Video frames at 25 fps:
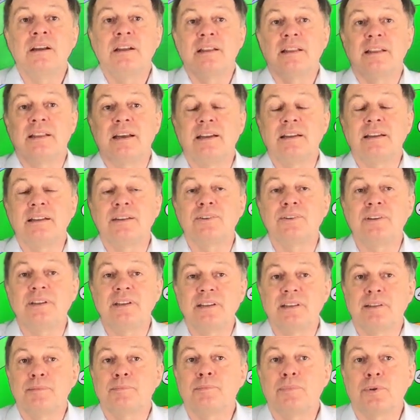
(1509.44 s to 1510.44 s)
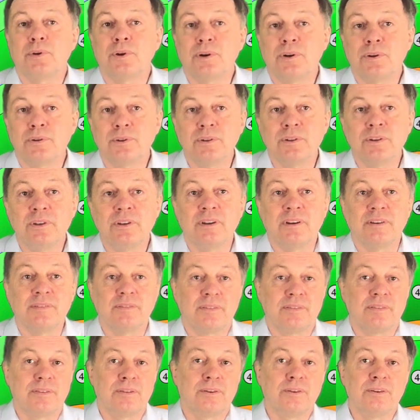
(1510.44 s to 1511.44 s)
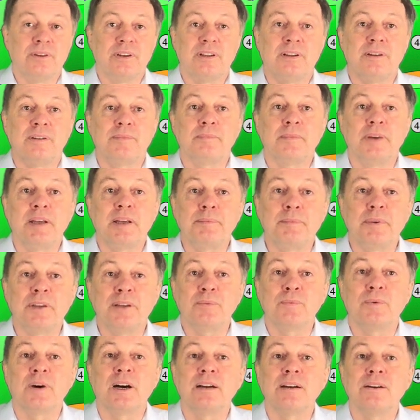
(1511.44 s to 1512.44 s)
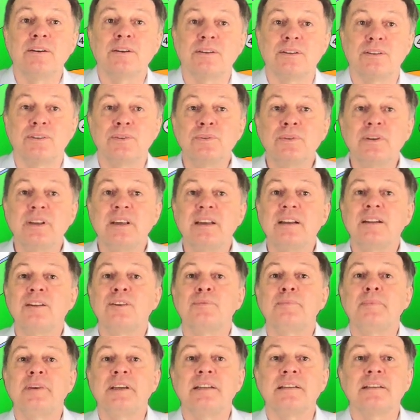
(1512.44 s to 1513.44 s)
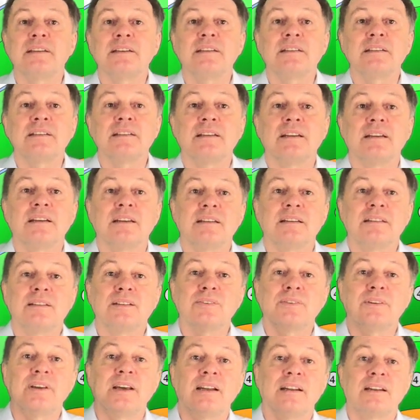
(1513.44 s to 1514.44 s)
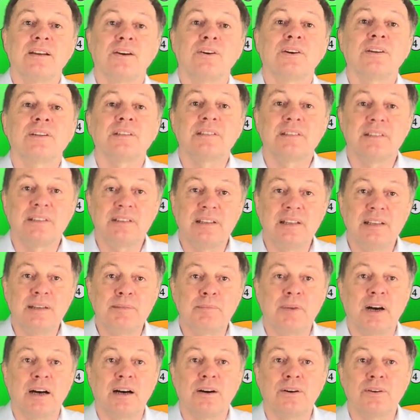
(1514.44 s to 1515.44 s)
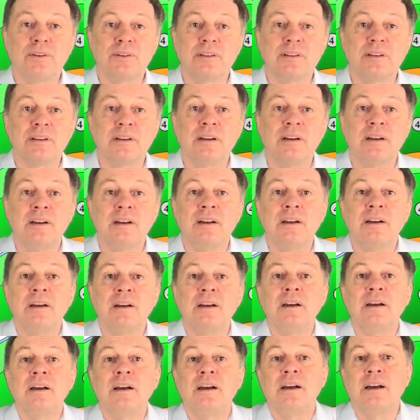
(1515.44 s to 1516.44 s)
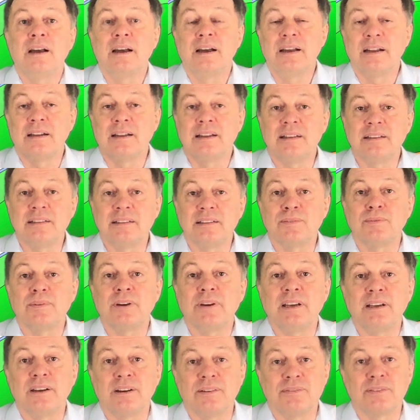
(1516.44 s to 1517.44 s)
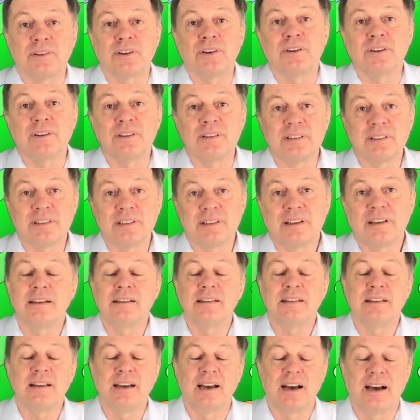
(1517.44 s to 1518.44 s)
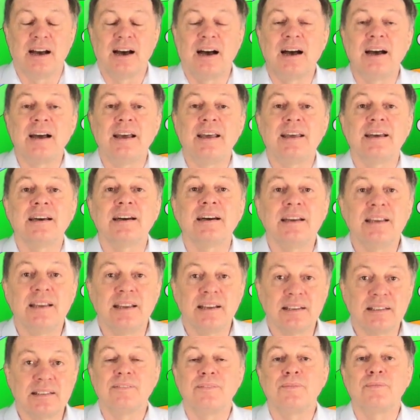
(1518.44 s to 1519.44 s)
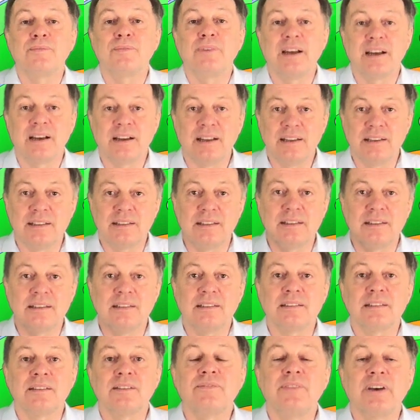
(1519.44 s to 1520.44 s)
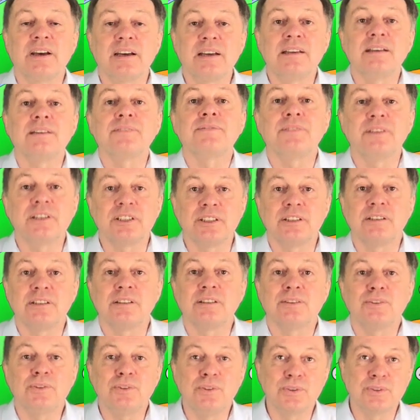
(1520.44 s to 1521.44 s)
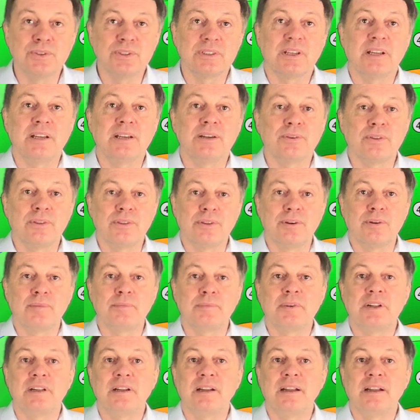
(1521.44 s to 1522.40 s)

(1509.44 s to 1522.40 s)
then you need a borehole of only maybe one or two kilometers to get hot steam out. And this way, of course, there are areas where it is very efficient to use geothermal